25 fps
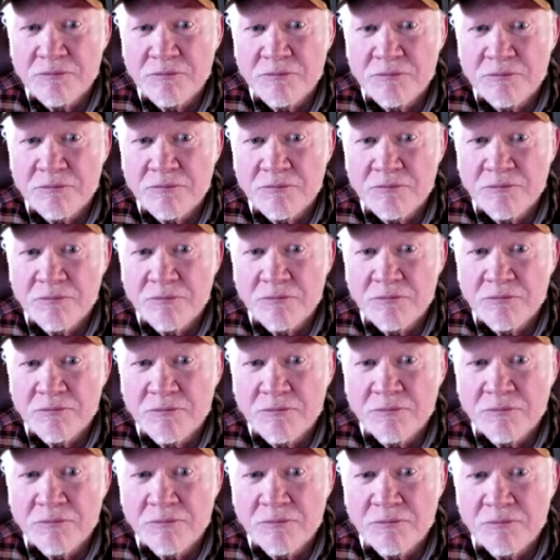
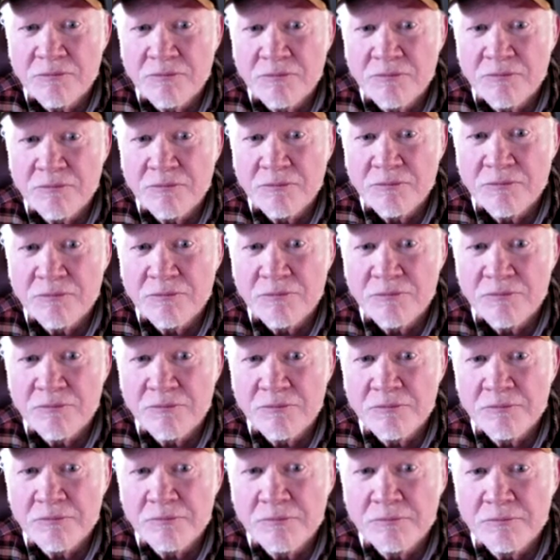
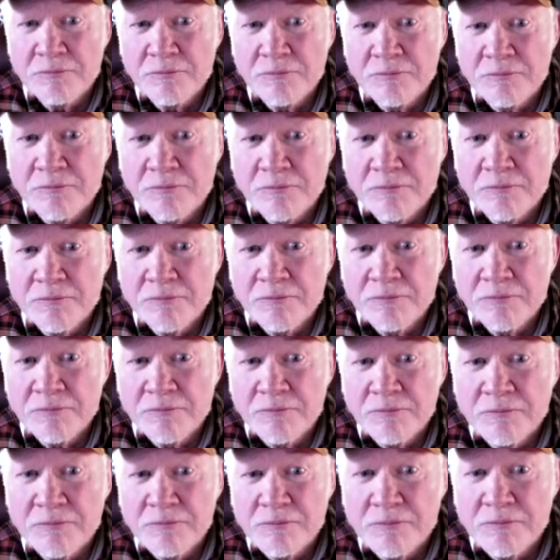
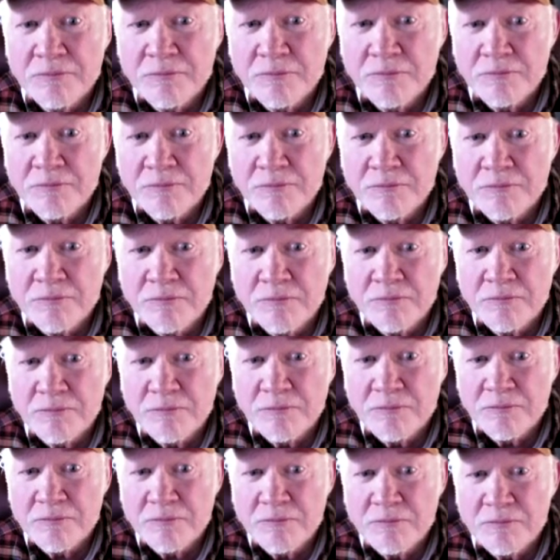
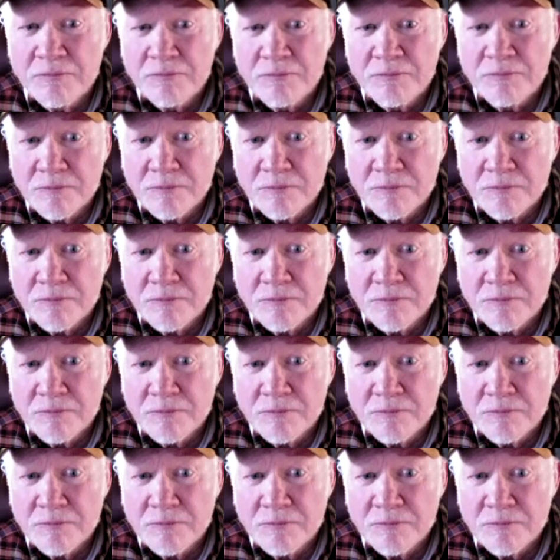No words are spoken by the person on screen.